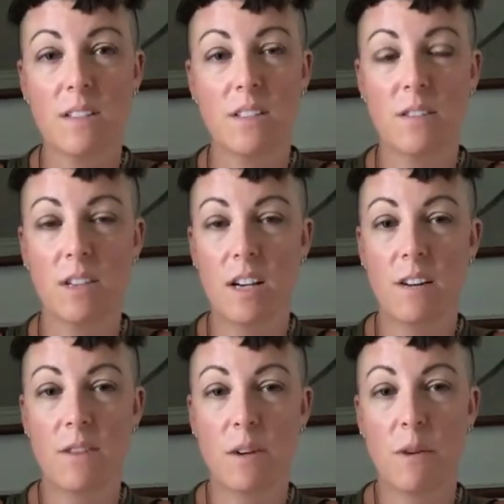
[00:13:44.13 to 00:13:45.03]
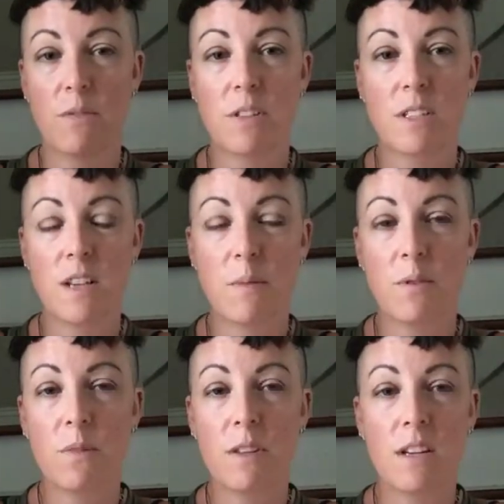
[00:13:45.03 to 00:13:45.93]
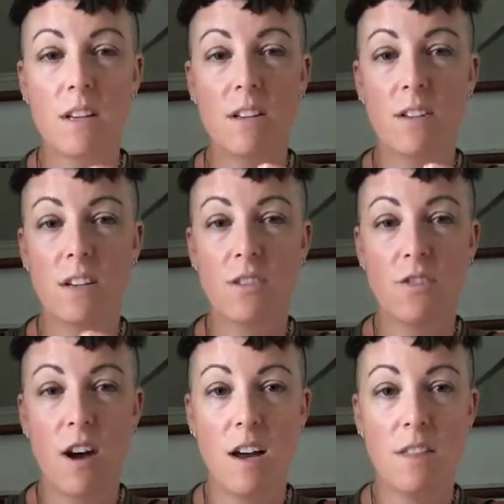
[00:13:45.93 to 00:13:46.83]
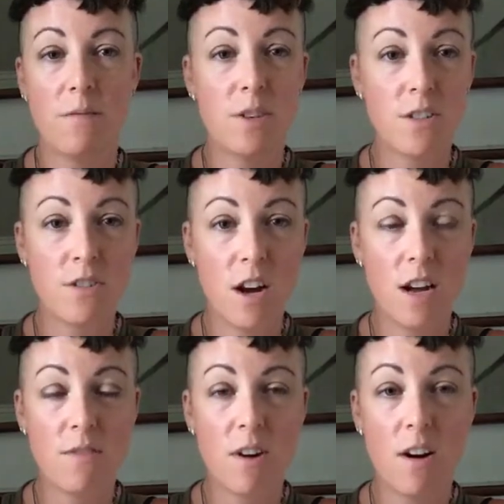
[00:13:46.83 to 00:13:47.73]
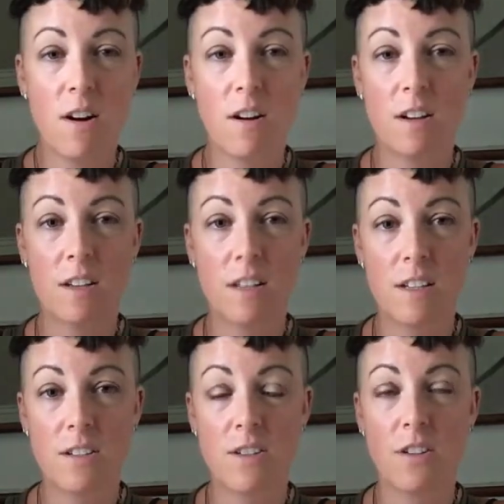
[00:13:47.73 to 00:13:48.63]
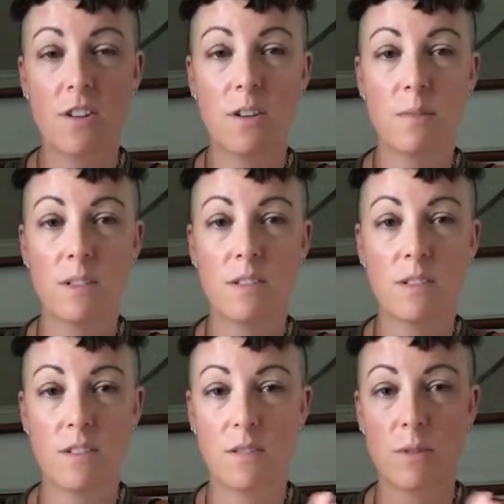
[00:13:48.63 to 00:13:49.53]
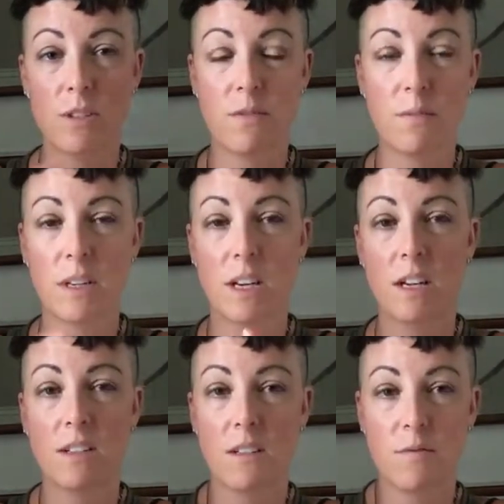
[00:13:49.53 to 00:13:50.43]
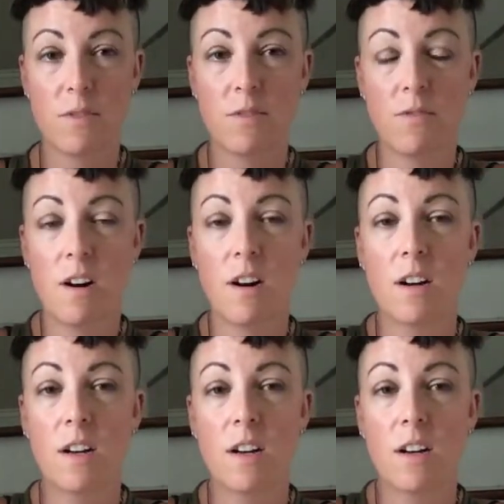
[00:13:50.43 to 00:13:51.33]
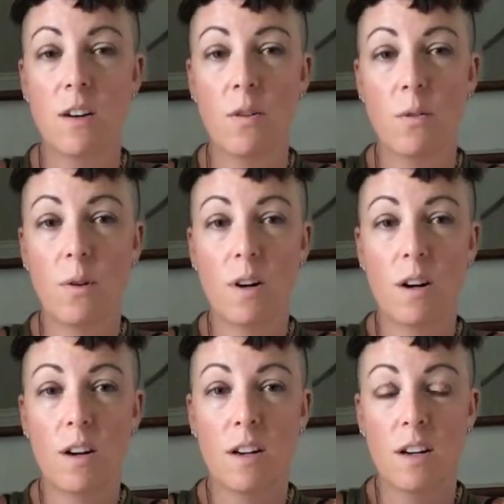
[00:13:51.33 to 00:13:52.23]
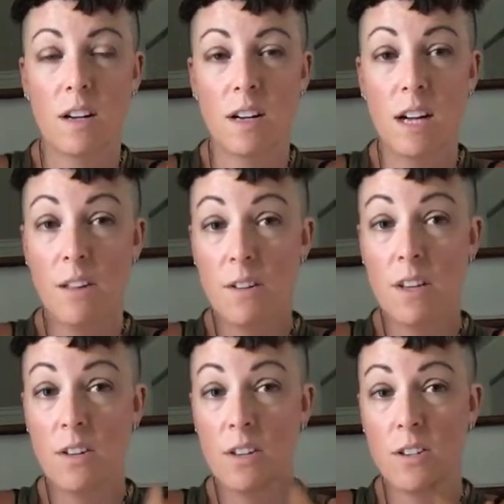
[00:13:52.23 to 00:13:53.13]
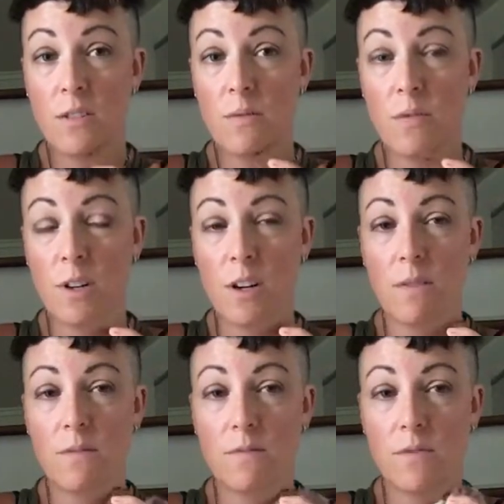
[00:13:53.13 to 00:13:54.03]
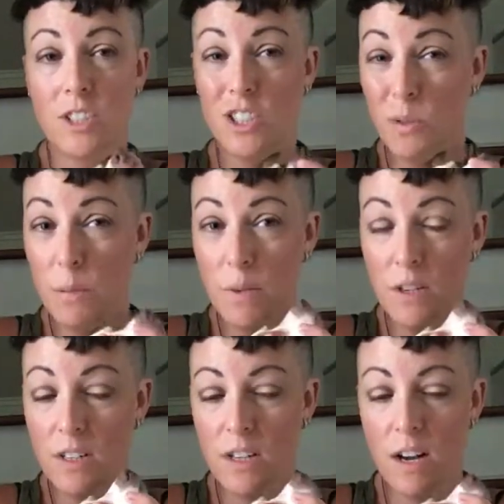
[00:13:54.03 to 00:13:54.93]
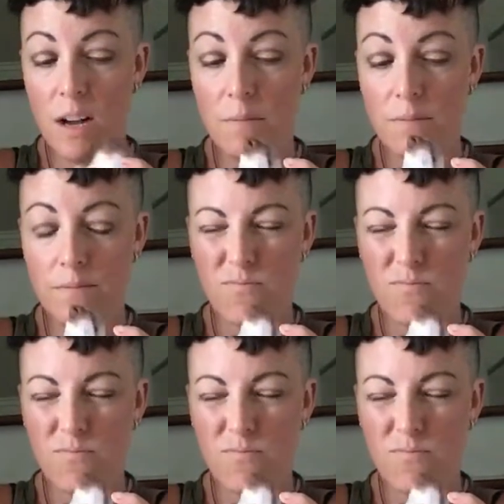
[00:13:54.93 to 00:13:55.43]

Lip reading: So again, if they're being really stubborn with it, you can try the freeze-dried raw in the interim and to switch from the canned to the frozen raw. Or another thing you can do for a short period of time,